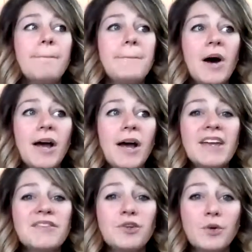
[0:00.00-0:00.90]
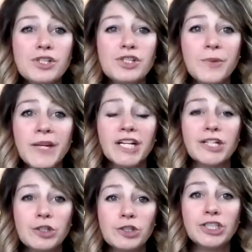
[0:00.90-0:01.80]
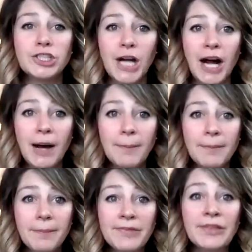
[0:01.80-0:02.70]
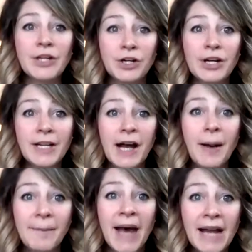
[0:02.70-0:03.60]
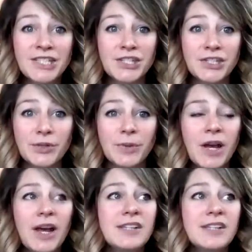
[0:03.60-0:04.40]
But if you're doing a good job, they're going to come back to you.